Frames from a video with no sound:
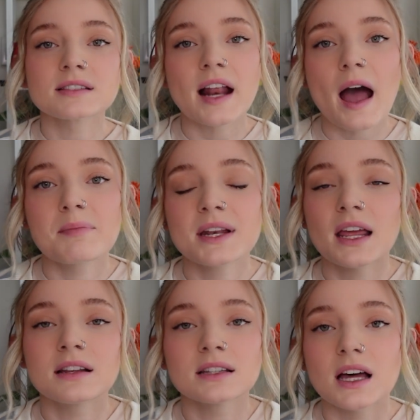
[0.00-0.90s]
that happen
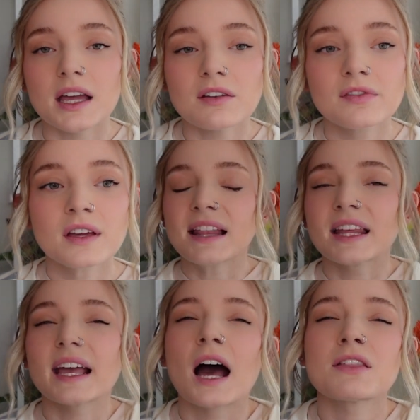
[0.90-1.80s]
in life and
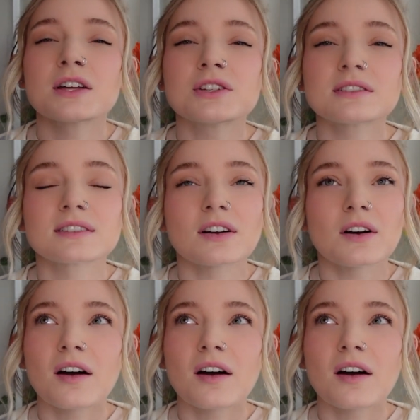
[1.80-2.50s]
like how they just